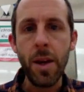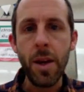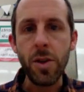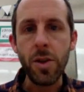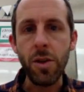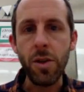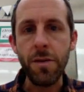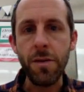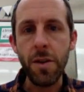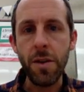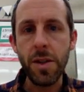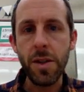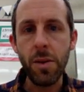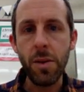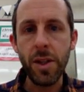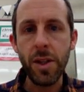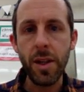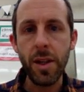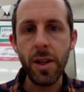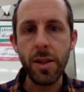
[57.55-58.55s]
So the first thing
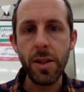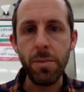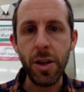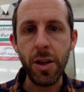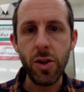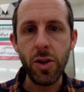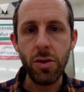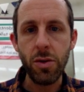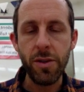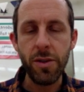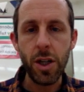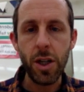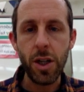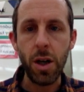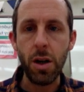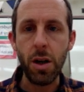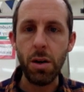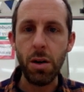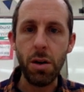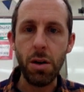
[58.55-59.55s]
we'll need is a picture of a
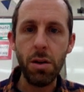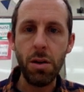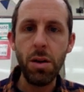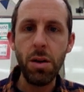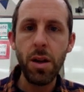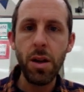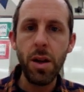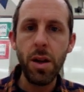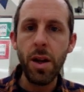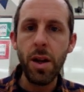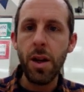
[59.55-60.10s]
car.